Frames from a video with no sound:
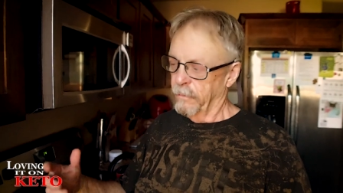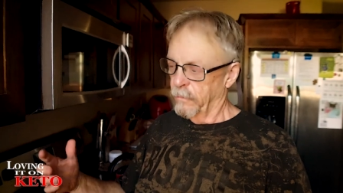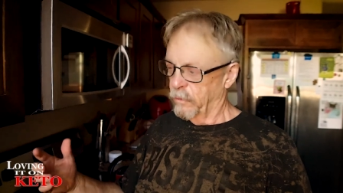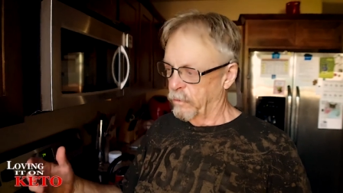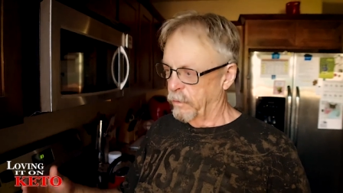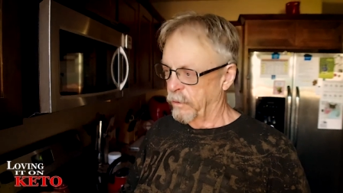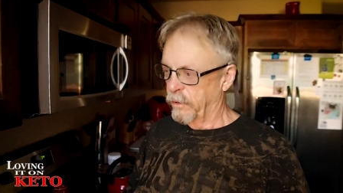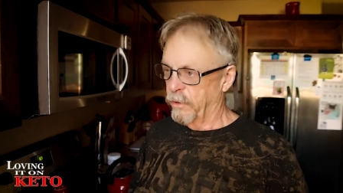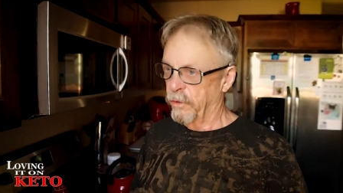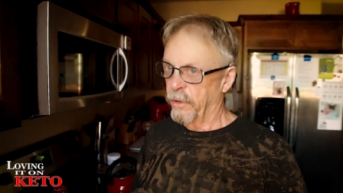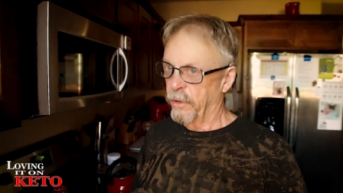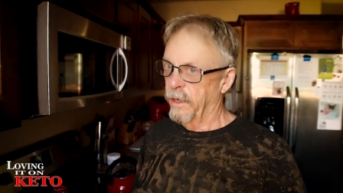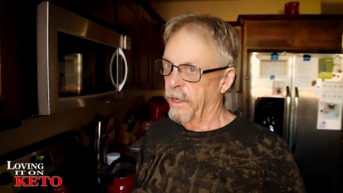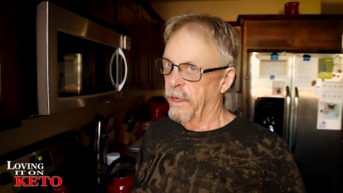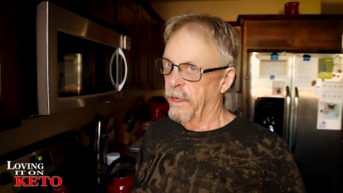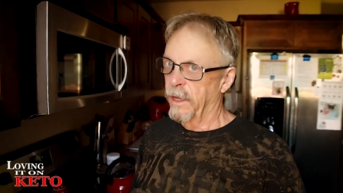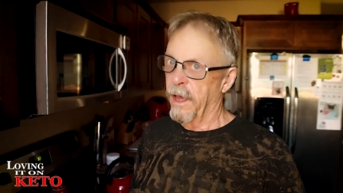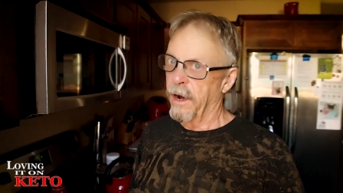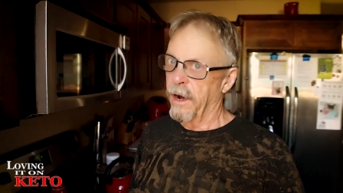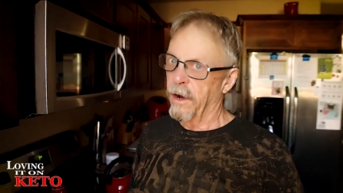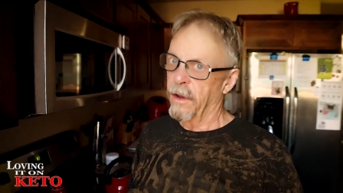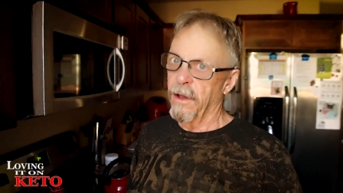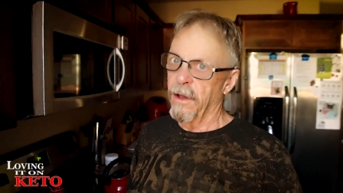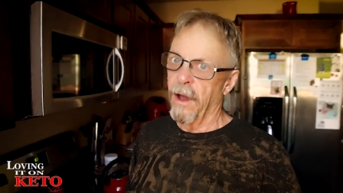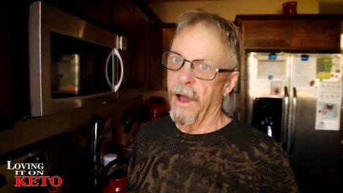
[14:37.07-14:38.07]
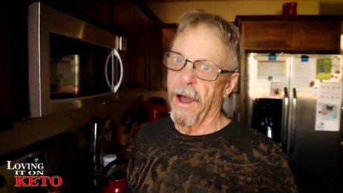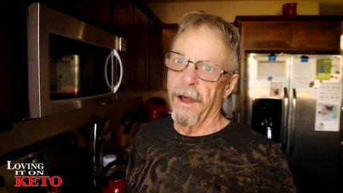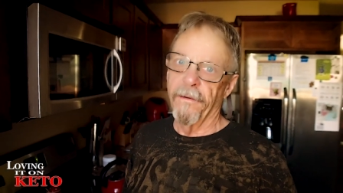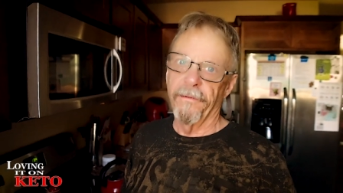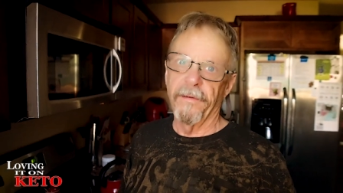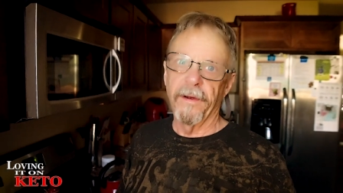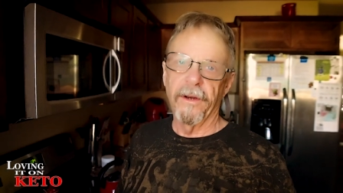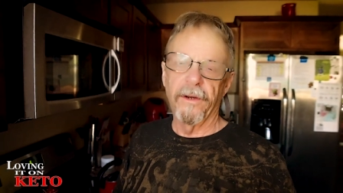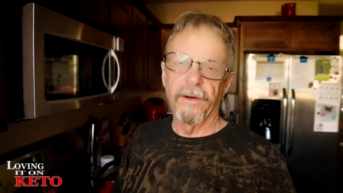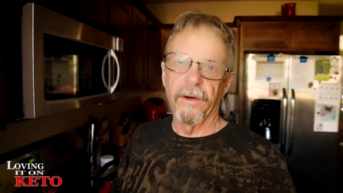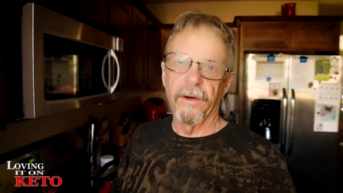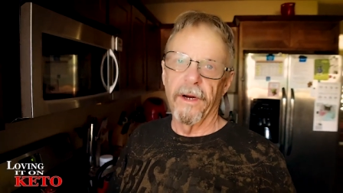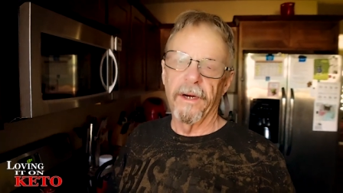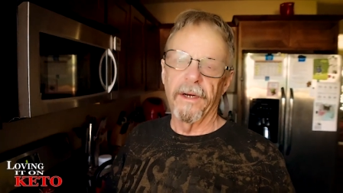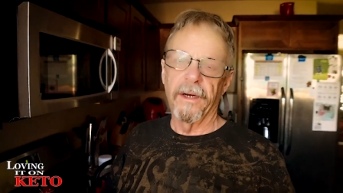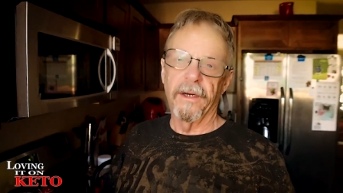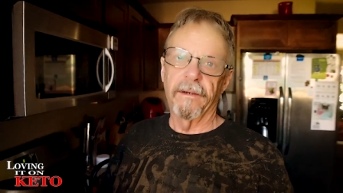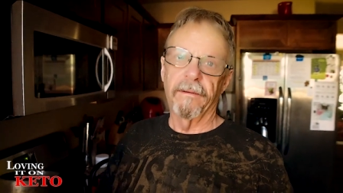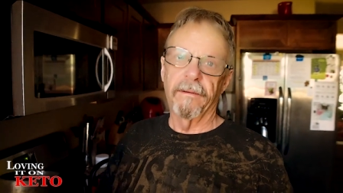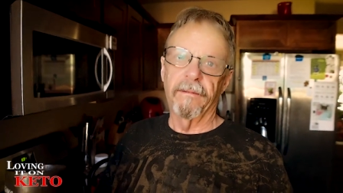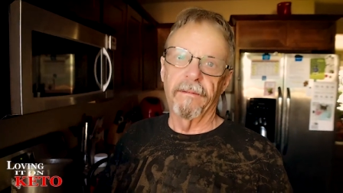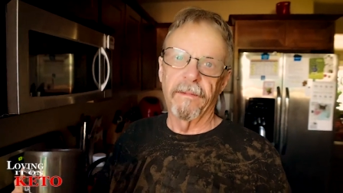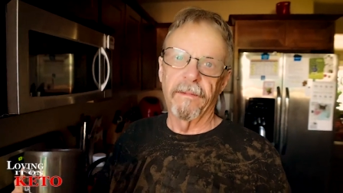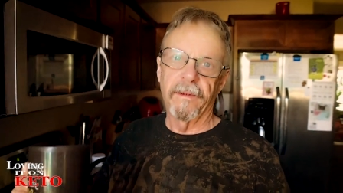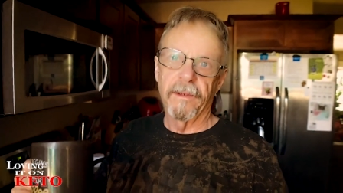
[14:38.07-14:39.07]
Been drinking a lot of coffee trying
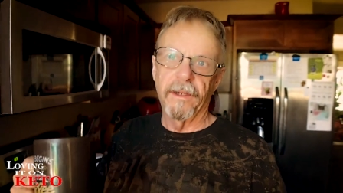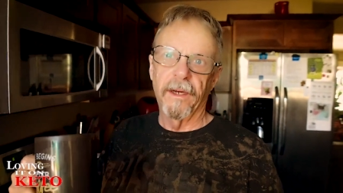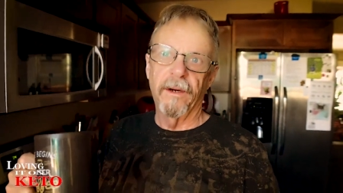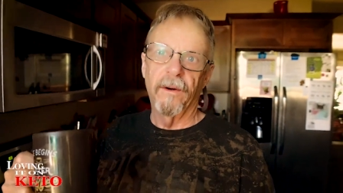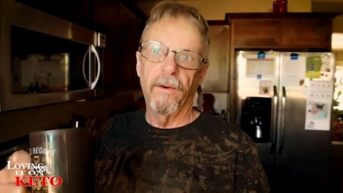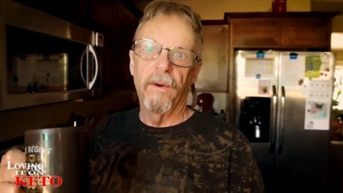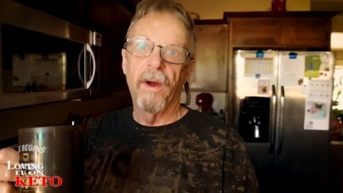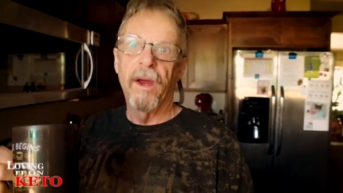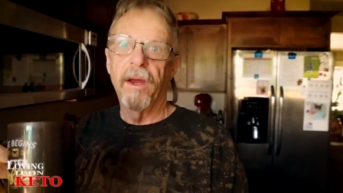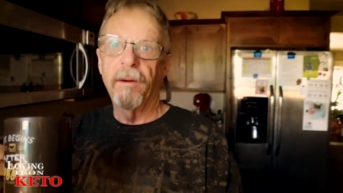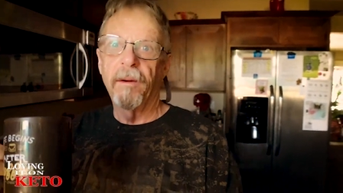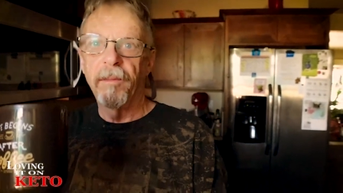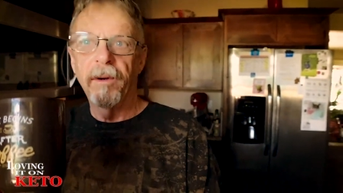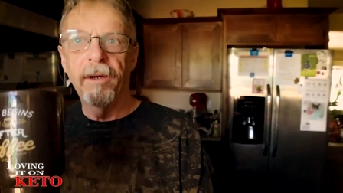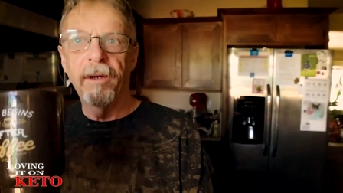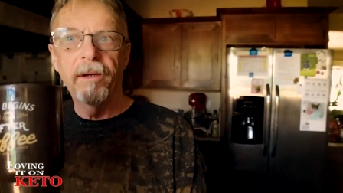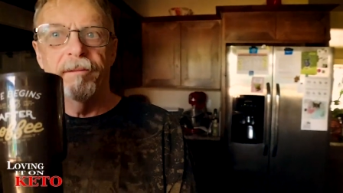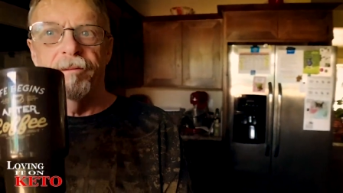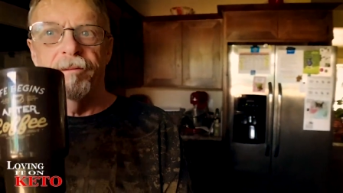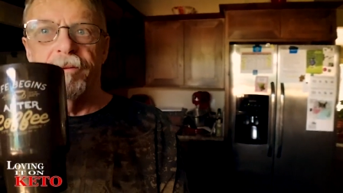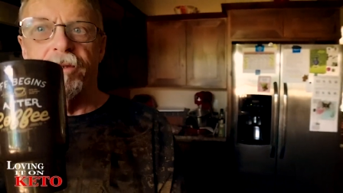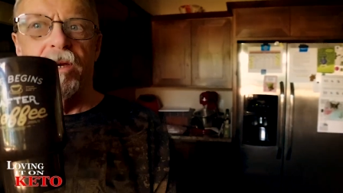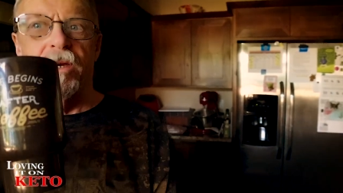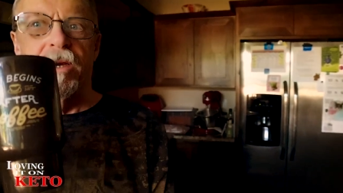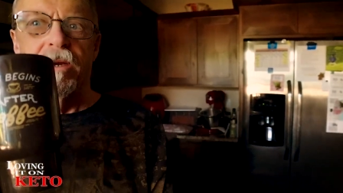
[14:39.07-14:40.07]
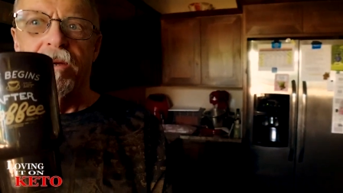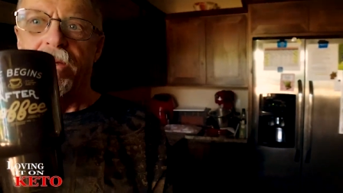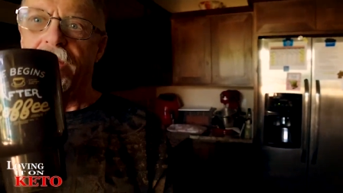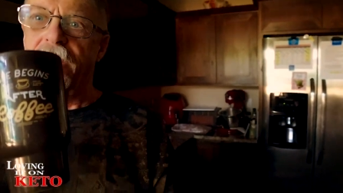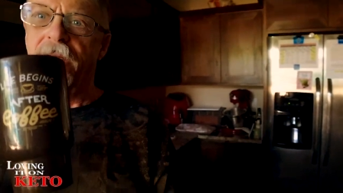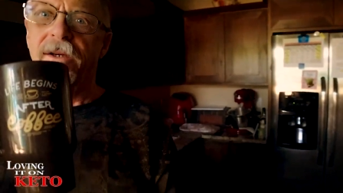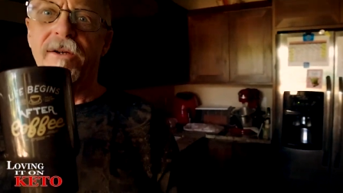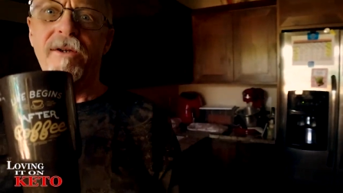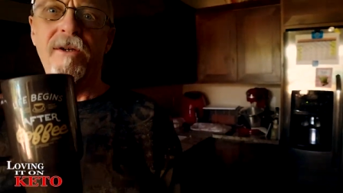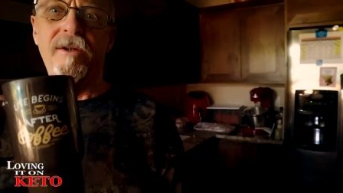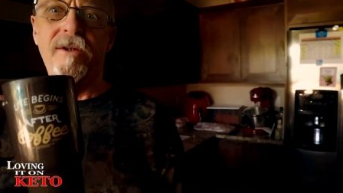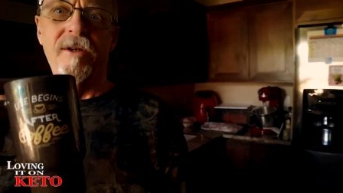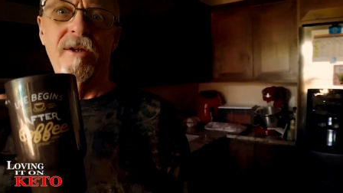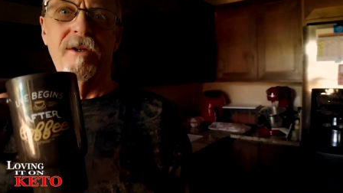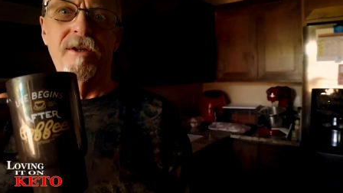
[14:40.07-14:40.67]
to get awake, but it just